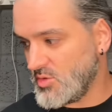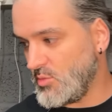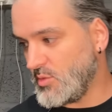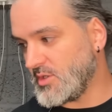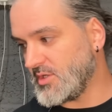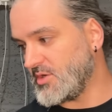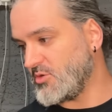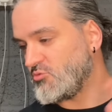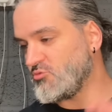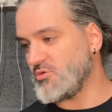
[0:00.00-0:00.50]
We're
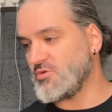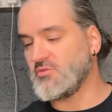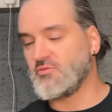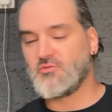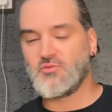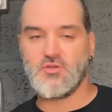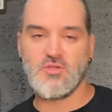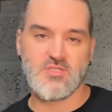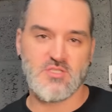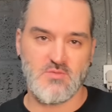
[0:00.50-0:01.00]
going to run
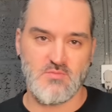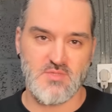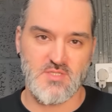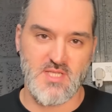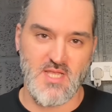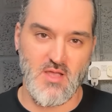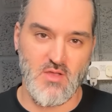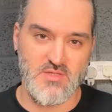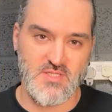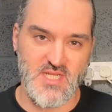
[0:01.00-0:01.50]
through some
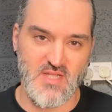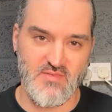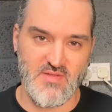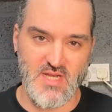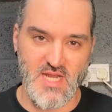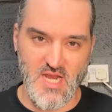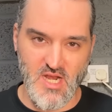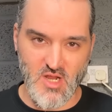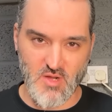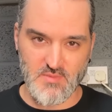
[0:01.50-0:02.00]
sales and have a
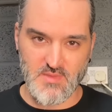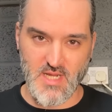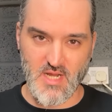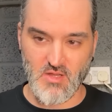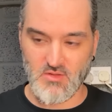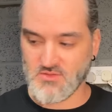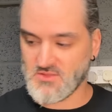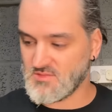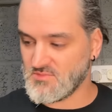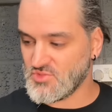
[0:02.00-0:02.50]
little update
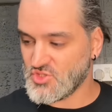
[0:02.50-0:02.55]
on some